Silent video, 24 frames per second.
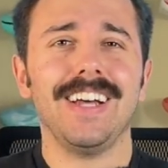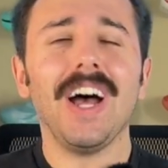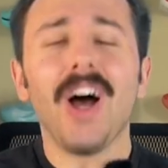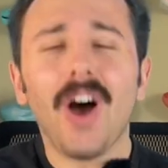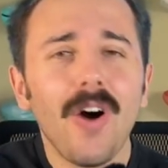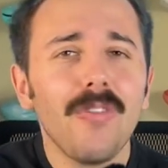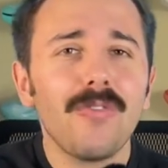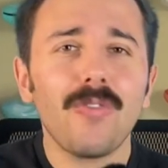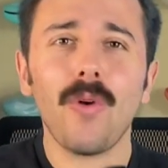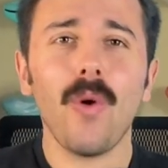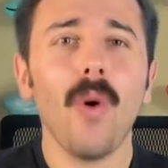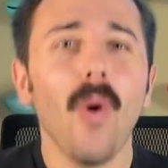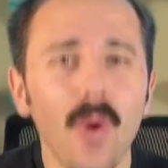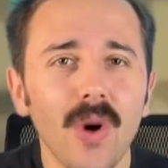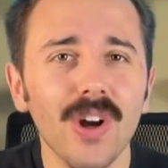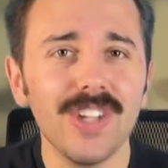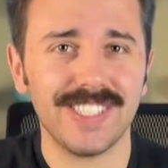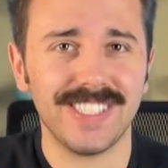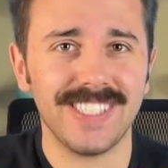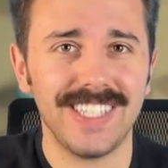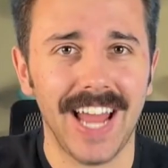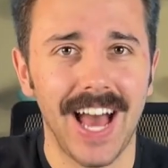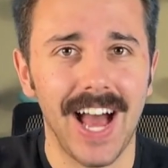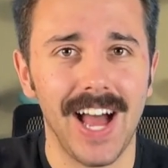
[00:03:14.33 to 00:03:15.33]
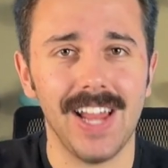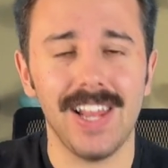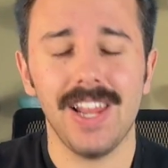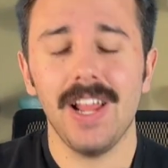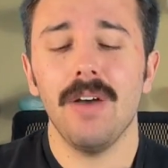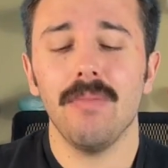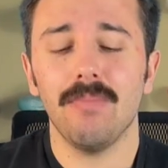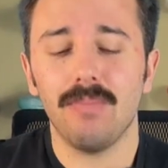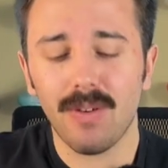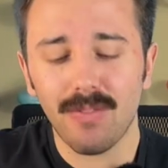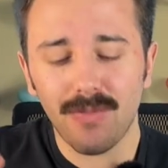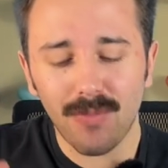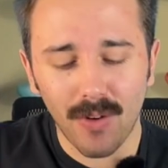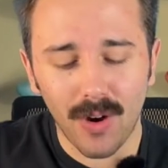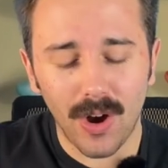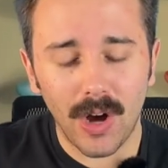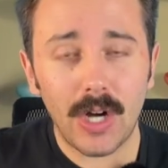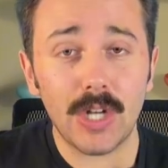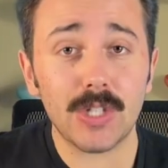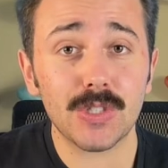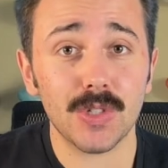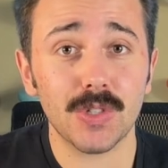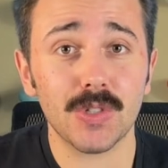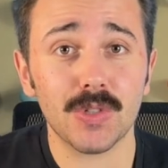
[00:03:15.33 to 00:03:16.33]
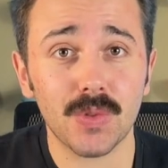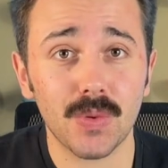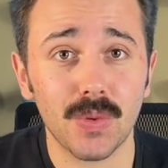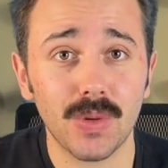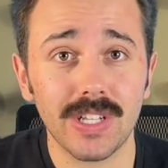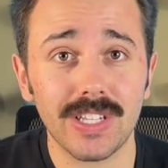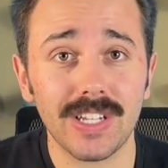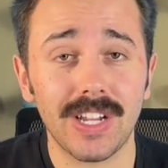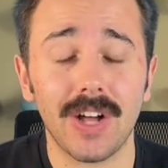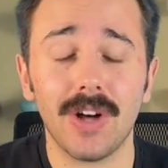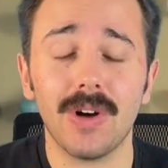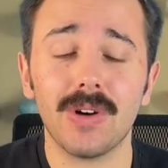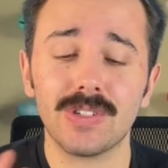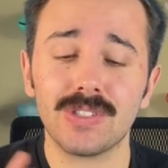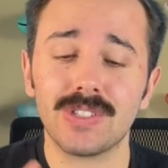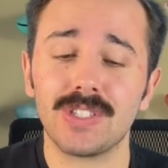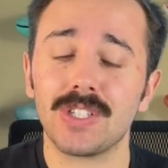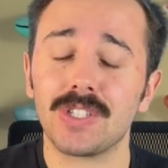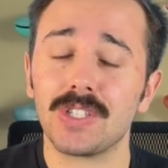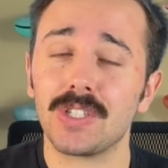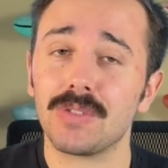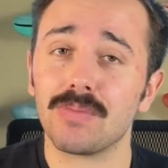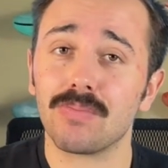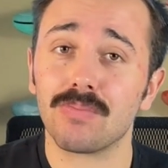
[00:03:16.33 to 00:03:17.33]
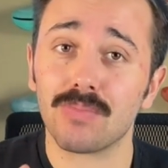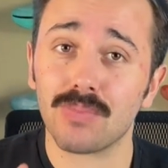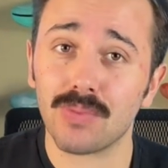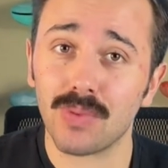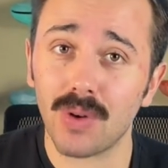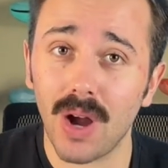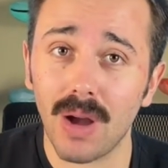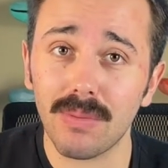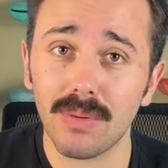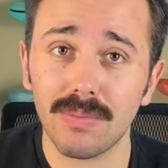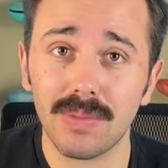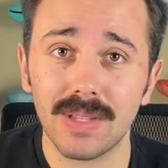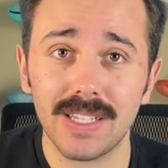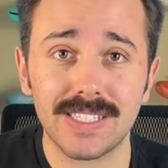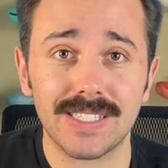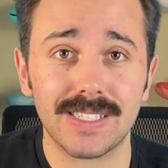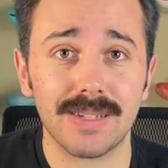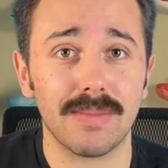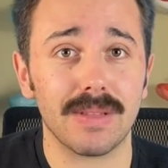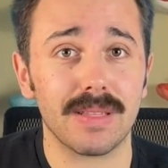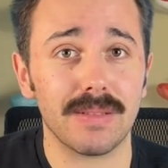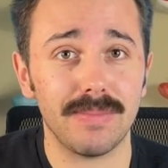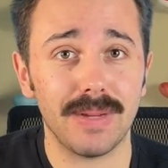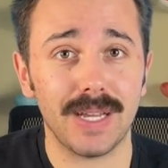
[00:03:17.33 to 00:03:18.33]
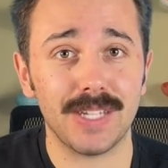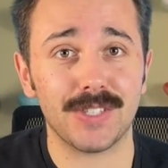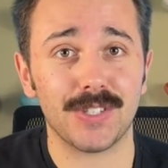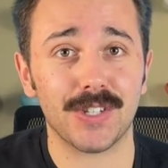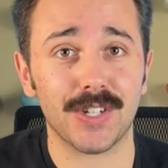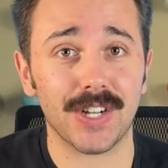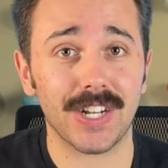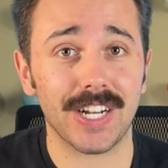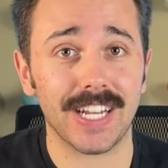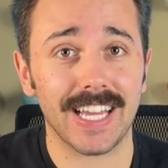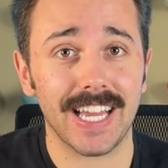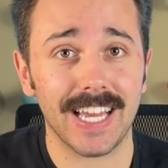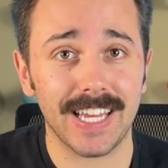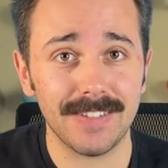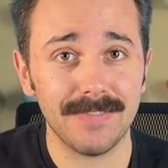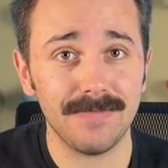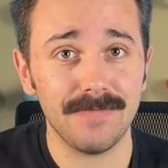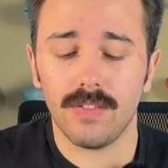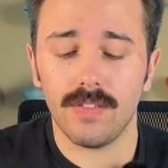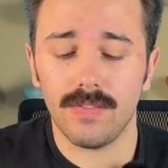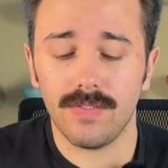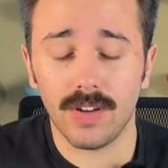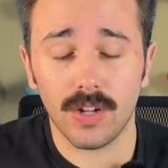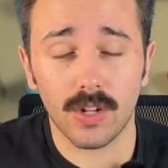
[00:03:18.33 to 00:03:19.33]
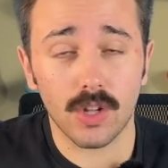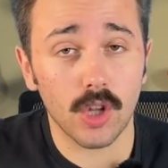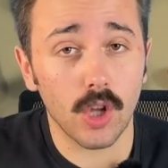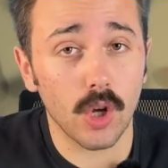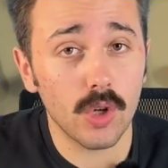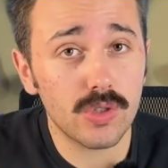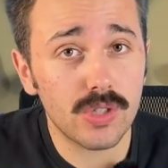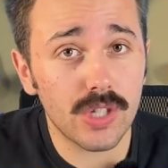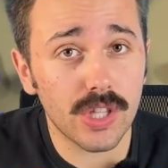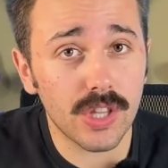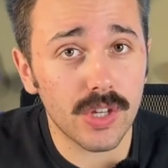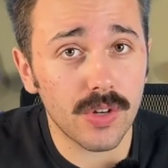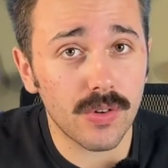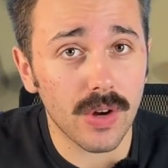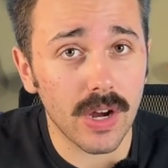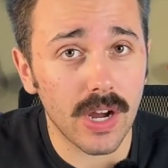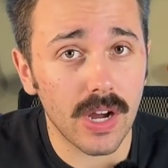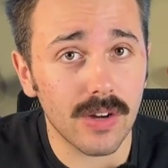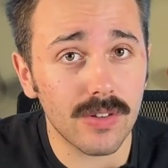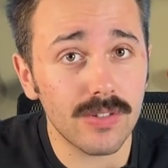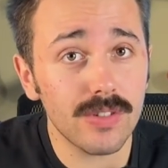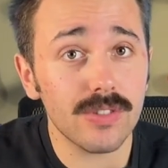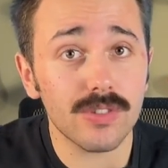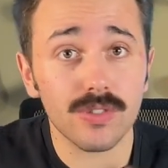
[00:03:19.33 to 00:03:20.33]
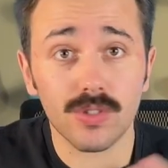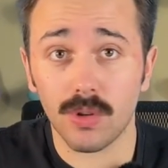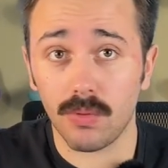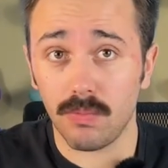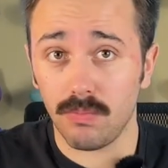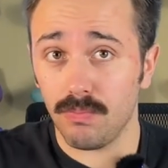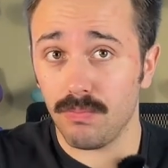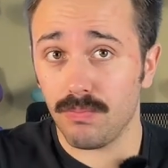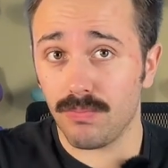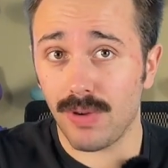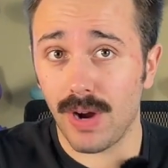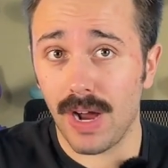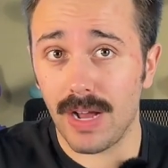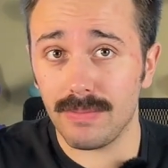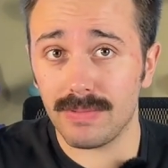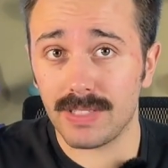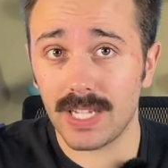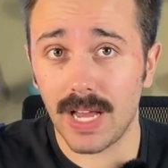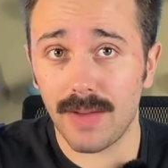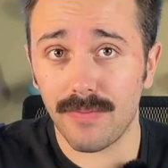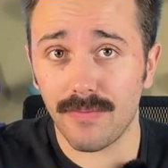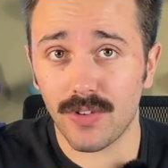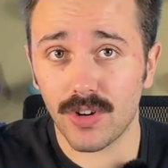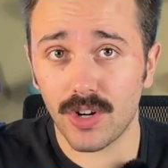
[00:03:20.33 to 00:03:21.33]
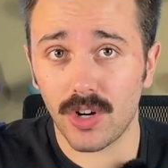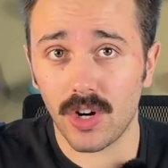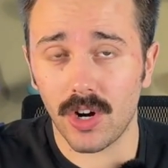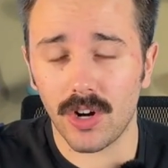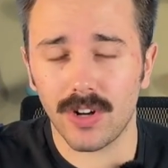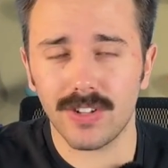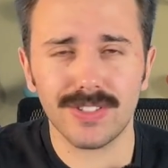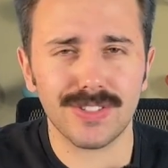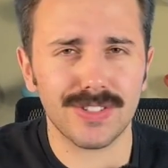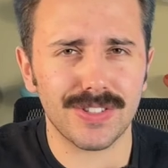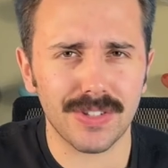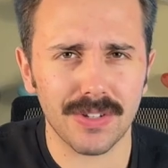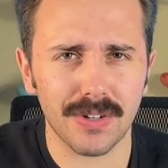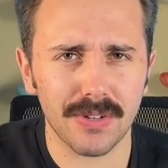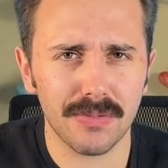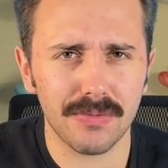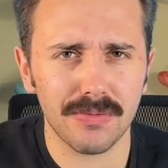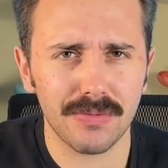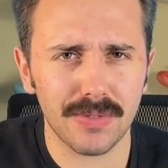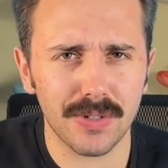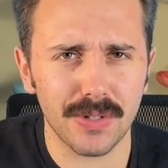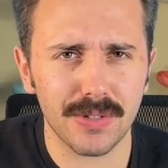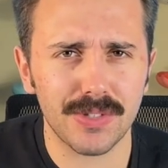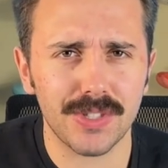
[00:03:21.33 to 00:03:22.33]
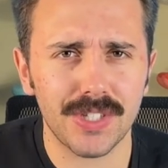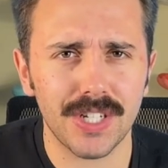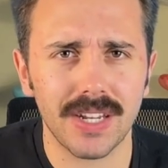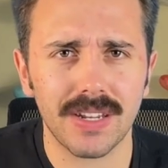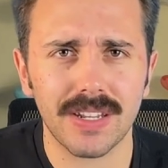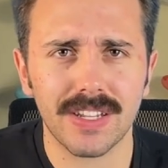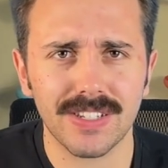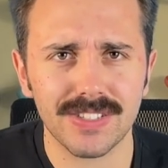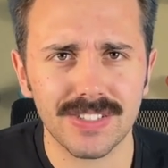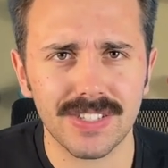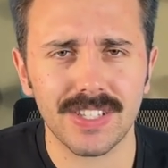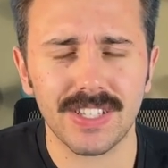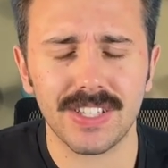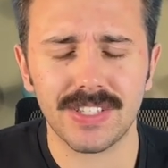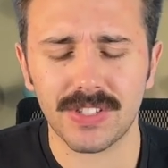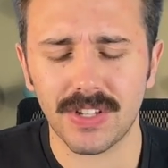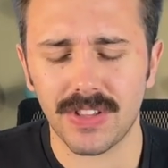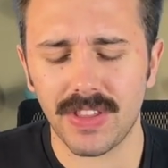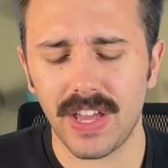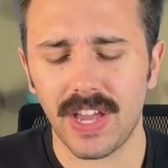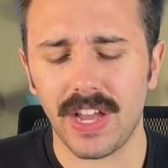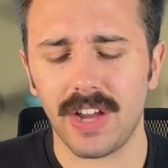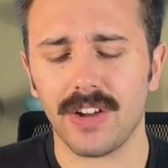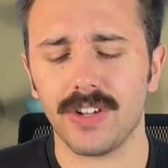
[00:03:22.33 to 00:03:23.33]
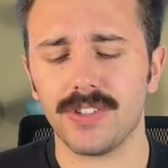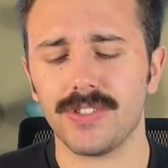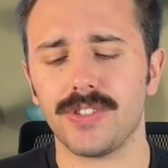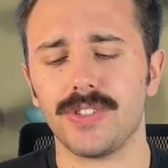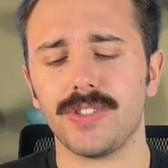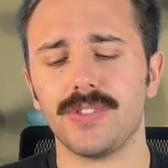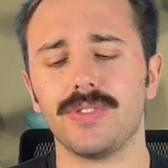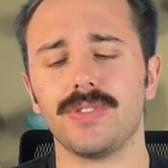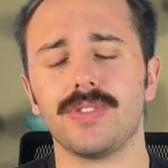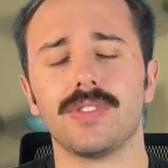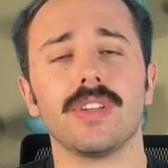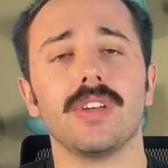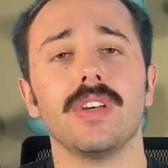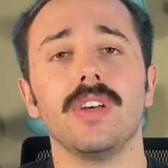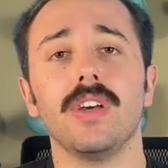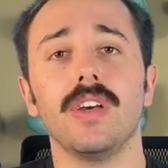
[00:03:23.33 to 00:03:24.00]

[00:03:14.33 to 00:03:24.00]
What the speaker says: Of course not. But for $120, this is probably some of the best you're gonna get. Felt low to the ground, so prime time for guards. No shit, because these are the Ar2s.